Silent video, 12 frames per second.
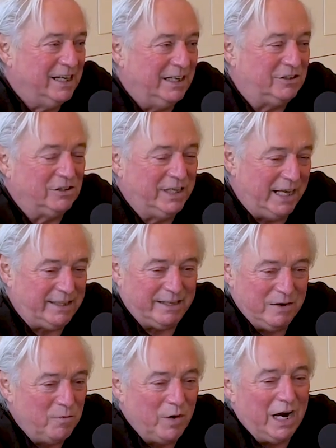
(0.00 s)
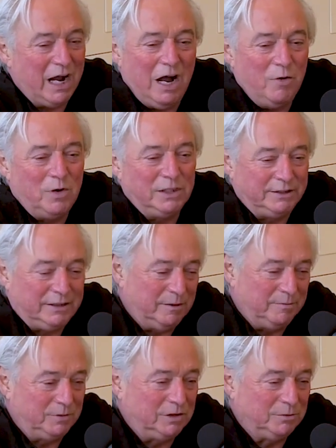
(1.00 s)
and to get them where I want
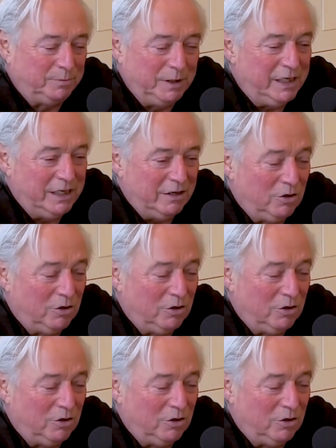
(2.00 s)
them to be.